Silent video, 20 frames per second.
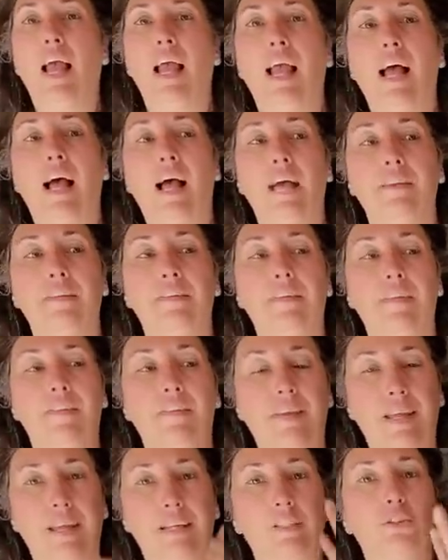And then
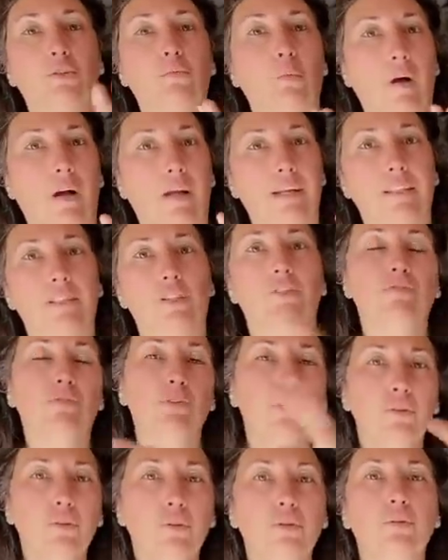the next one is
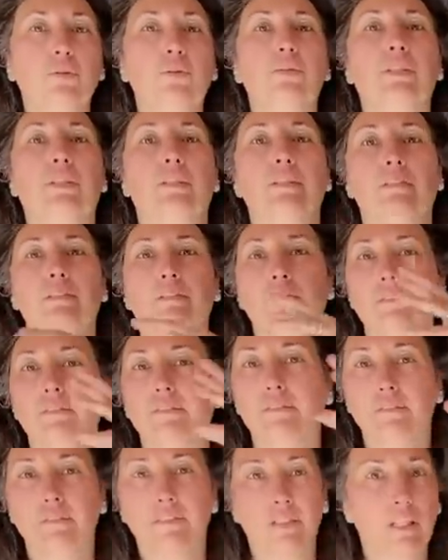food and
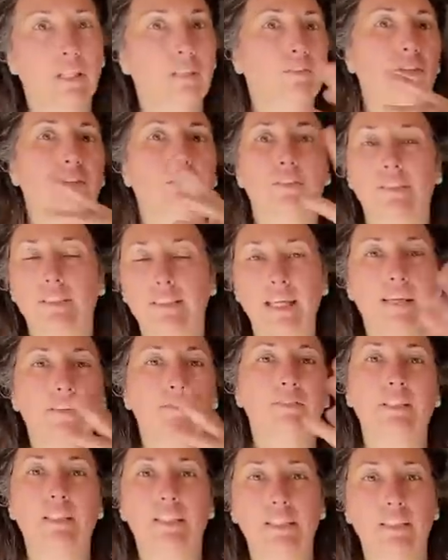shelter and
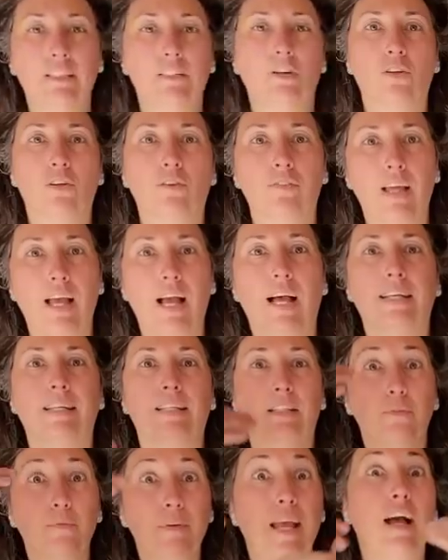safety and all of that.
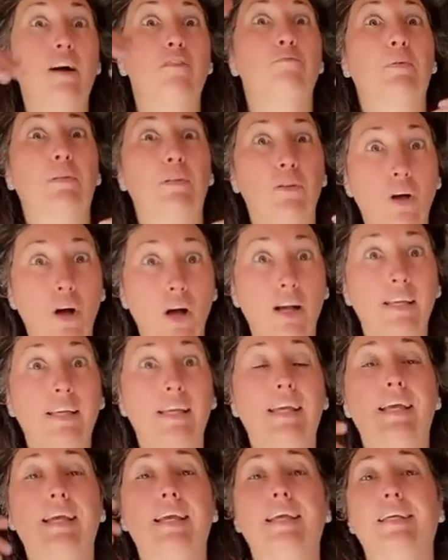And then we have
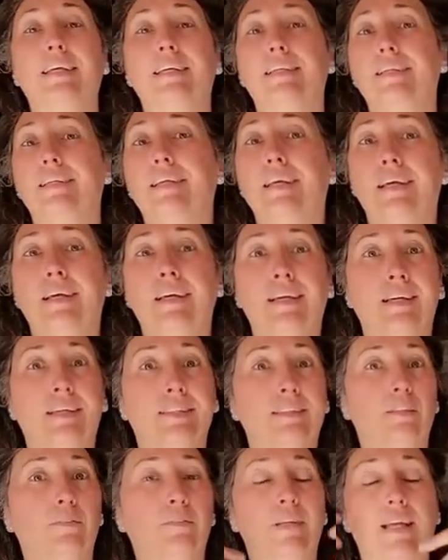belonging and
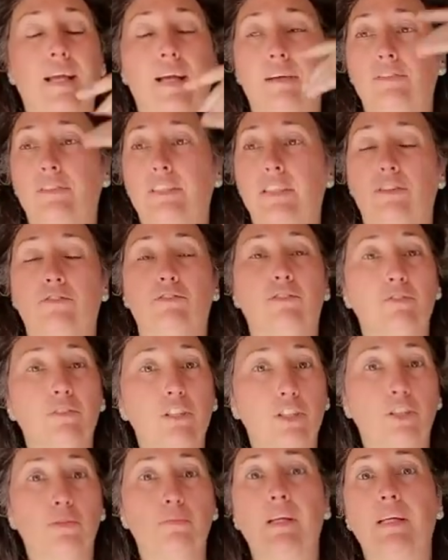then we have
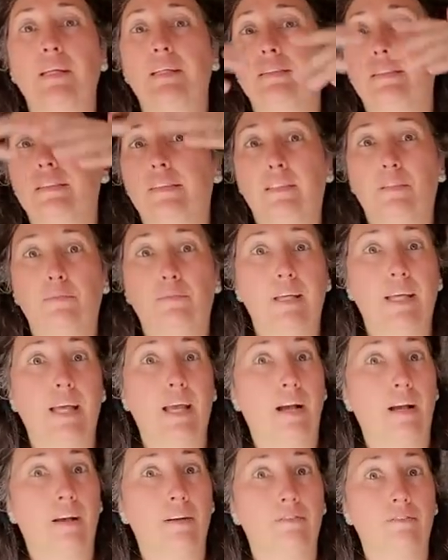self-enrichment and then we
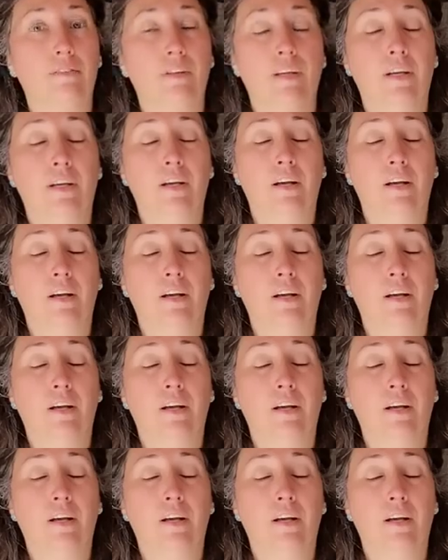have